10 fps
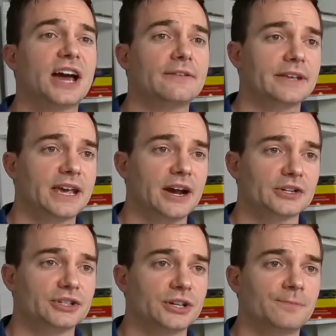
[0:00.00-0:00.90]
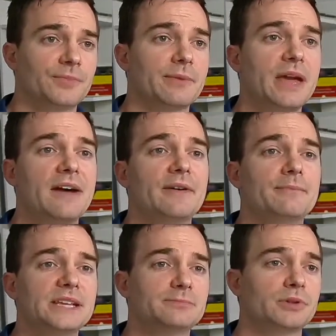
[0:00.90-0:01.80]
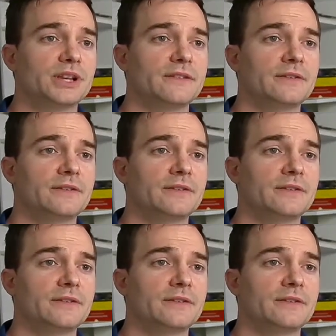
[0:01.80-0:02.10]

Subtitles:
of the character, they may have a misbelief